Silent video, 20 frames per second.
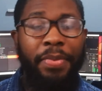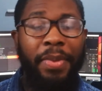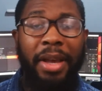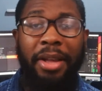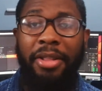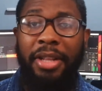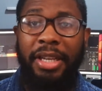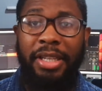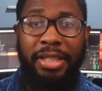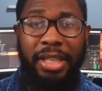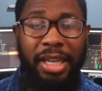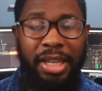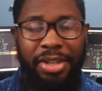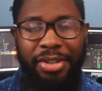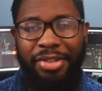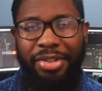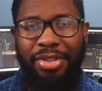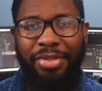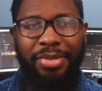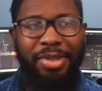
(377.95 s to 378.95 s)
Now, these
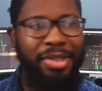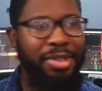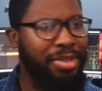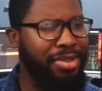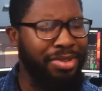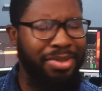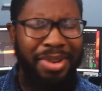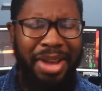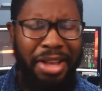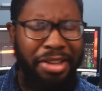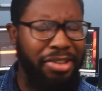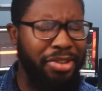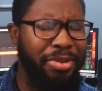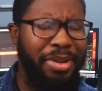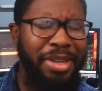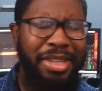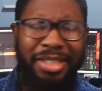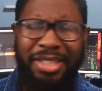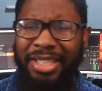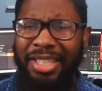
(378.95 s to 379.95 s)
industries, as
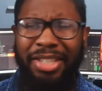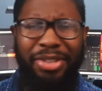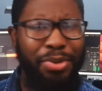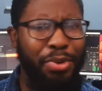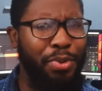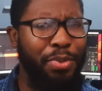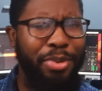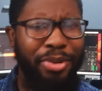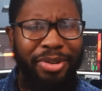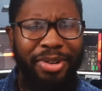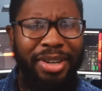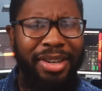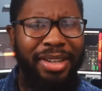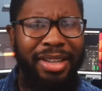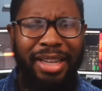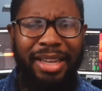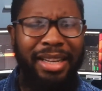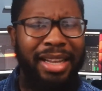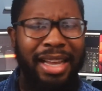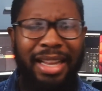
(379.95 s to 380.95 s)
crazy as Uber and
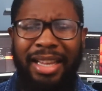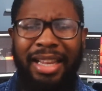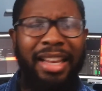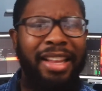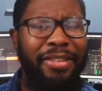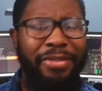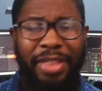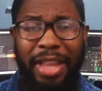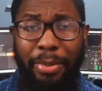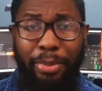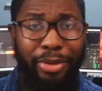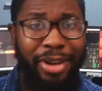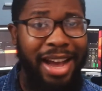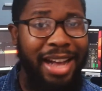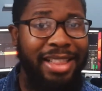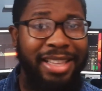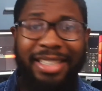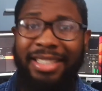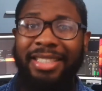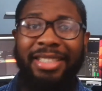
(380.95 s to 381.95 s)
Lyft, their
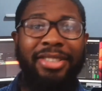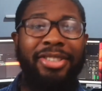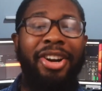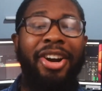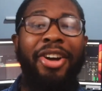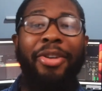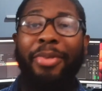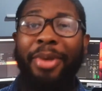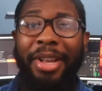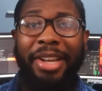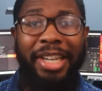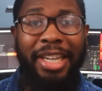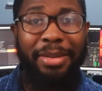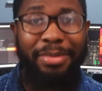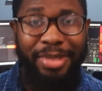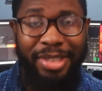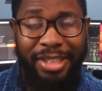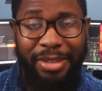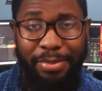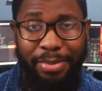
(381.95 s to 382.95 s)
practices are when it
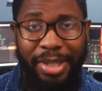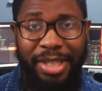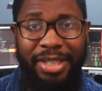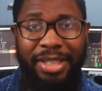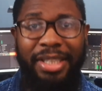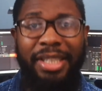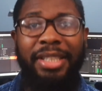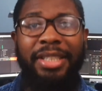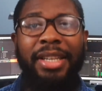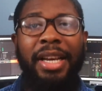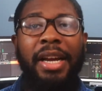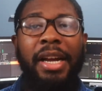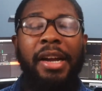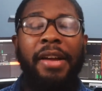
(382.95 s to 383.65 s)
comes to business,